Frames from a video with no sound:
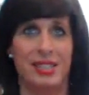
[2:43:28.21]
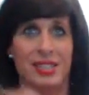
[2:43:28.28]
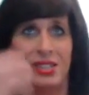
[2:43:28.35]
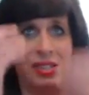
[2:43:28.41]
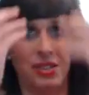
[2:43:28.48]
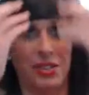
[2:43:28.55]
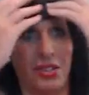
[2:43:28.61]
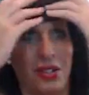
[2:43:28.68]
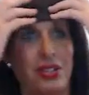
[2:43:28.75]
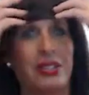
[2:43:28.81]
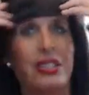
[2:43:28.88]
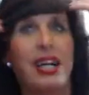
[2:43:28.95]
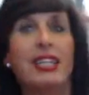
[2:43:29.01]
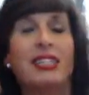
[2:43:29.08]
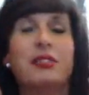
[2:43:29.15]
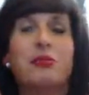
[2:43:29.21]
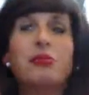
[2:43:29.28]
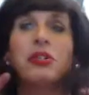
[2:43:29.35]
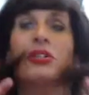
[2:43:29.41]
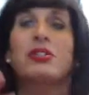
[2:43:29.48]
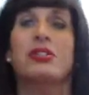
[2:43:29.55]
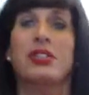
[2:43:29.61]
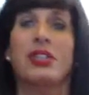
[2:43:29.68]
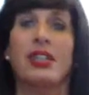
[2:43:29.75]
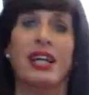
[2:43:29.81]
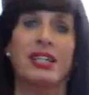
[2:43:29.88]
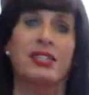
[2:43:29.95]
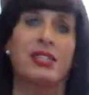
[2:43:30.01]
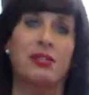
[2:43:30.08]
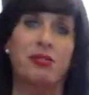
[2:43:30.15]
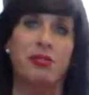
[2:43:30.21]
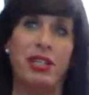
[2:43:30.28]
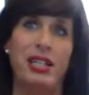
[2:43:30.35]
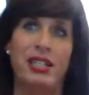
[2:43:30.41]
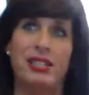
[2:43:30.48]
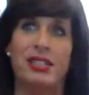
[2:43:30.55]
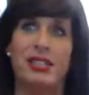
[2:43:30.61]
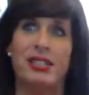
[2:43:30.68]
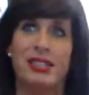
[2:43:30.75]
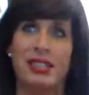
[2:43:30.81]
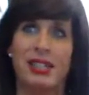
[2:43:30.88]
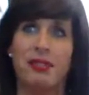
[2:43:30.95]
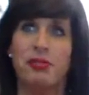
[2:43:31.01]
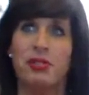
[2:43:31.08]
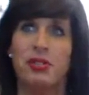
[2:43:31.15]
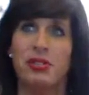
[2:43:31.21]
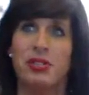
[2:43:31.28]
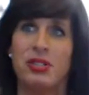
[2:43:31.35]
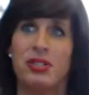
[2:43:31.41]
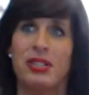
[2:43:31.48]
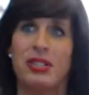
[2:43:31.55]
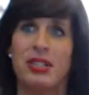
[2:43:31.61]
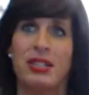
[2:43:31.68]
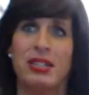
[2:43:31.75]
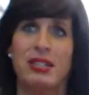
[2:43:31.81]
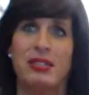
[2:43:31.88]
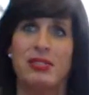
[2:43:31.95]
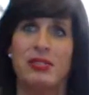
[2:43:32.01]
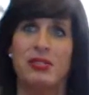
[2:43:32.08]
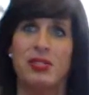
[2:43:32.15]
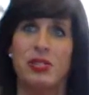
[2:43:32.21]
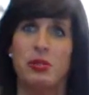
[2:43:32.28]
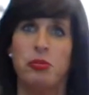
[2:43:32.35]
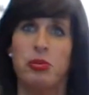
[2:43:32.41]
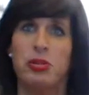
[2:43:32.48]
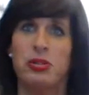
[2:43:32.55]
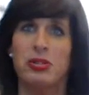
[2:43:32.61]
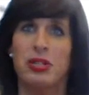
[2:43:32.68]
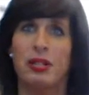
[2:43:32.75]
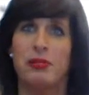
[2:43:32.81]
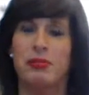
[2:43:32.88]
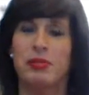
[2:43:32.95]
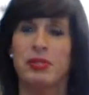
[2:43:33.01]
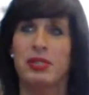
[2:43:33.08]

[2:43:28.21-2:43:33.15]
she's always got some good selection of eats and stuff that she uh, she puts up.